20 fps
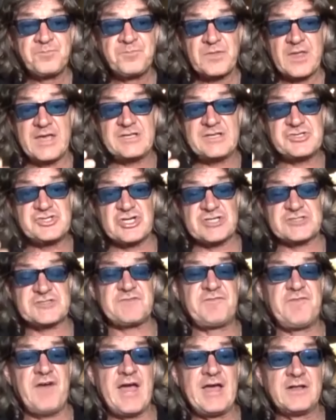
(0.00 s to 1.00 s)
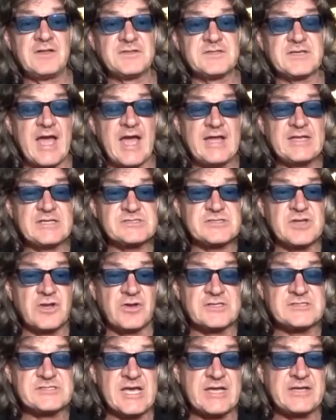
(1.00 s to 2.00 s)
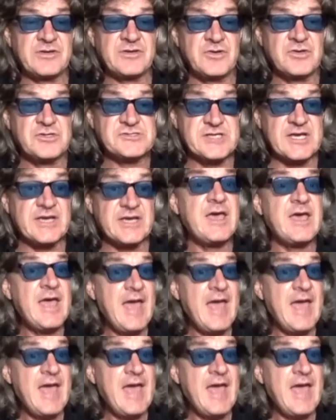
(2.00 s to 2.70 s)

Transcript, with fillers: He just failed against Alexander Usyk,